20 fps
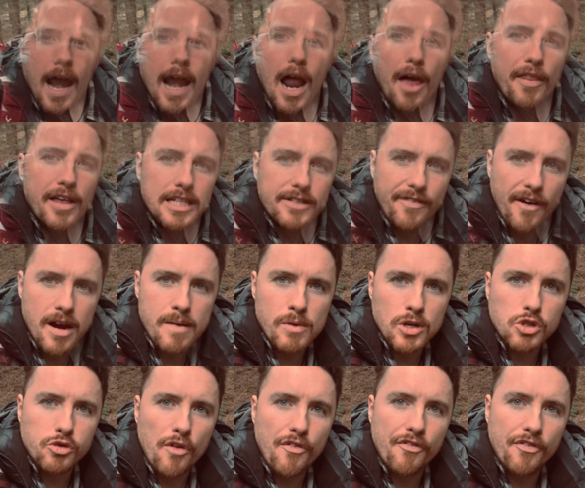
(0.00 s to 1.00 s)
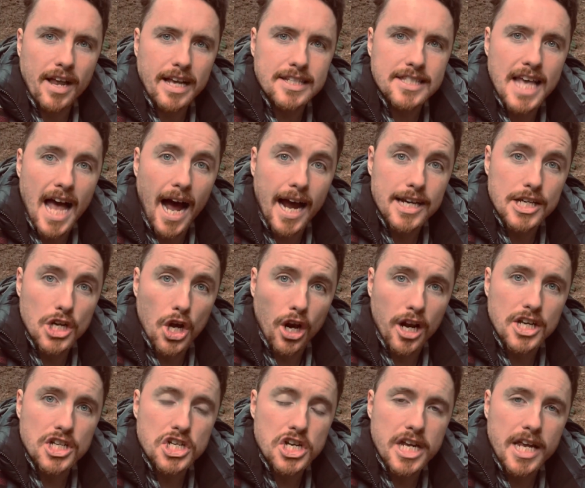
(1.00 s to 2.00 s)
Now this very much reflects the
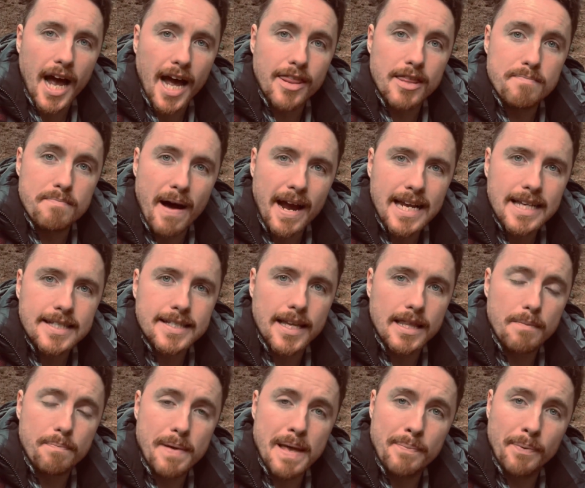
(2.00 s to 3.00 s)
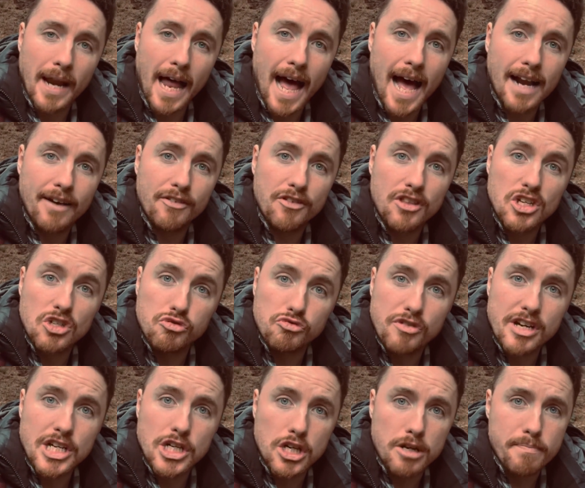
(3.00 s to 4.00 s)
ideology and the mindset that people had for this
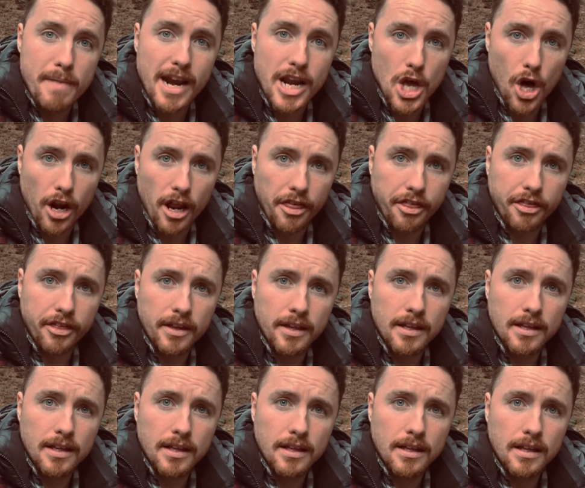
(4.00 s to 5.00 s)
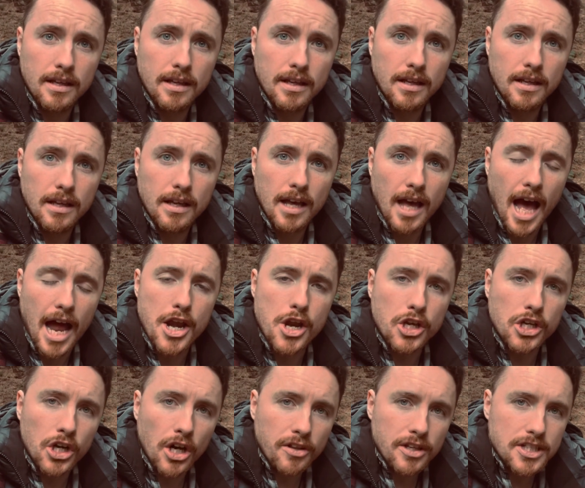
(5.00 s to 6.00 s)
region of Meiriolaeth. And you
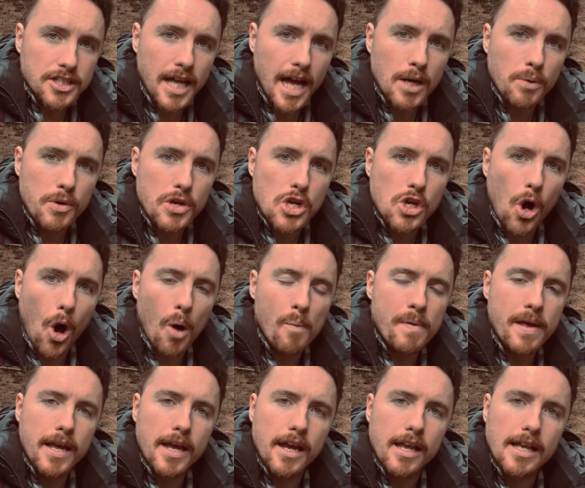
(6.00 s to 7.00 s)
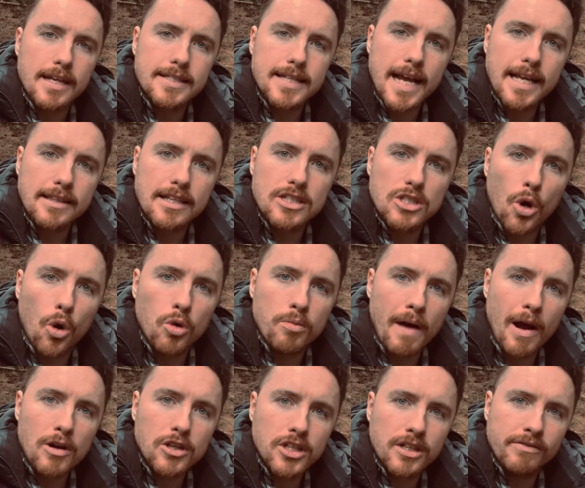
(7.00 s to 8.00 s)
can understand when you come here and you take this old
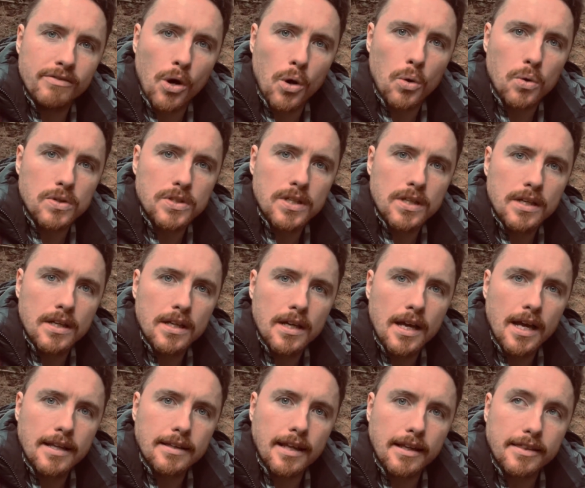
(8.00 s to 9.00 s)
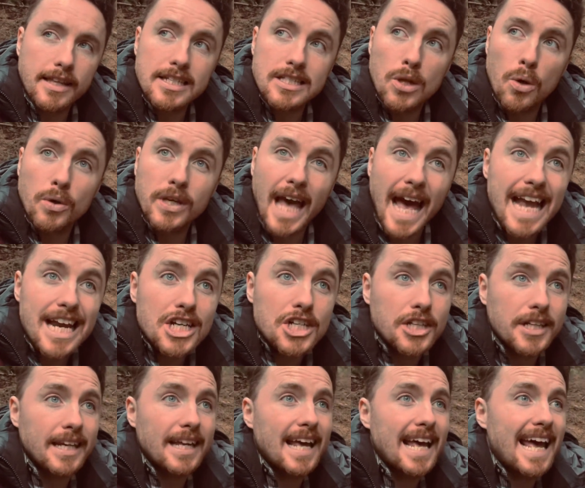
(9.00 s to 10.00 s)
mountain road, that this
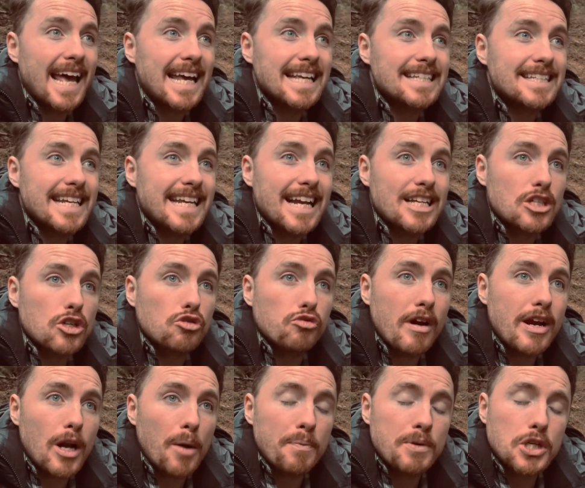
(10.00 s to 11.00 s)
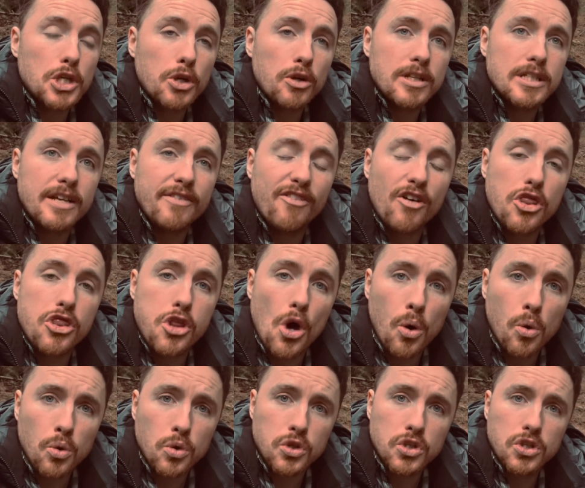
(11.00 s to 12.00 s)
location is seen as a great opportunity for
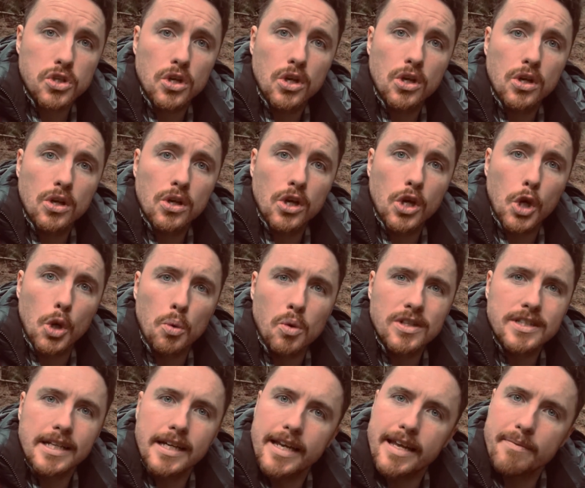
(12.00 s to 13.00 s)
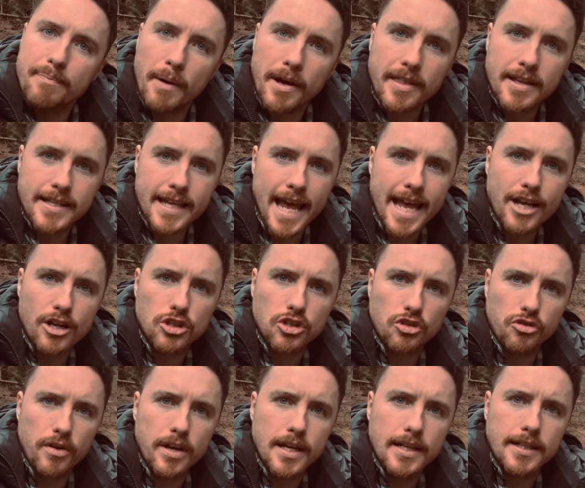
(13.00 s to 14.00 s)
those who want to live by the Taker's
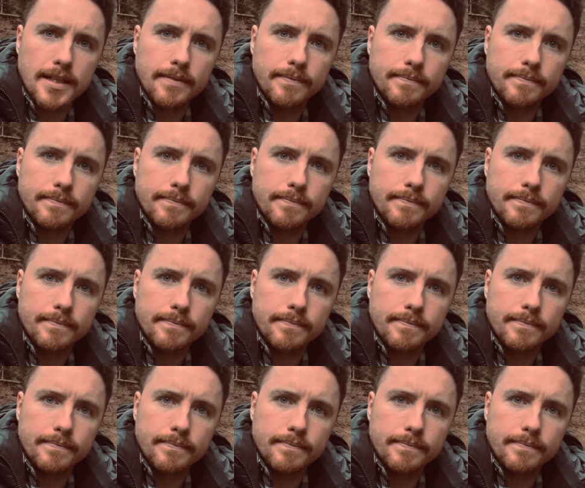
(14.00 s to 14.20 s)
Creed.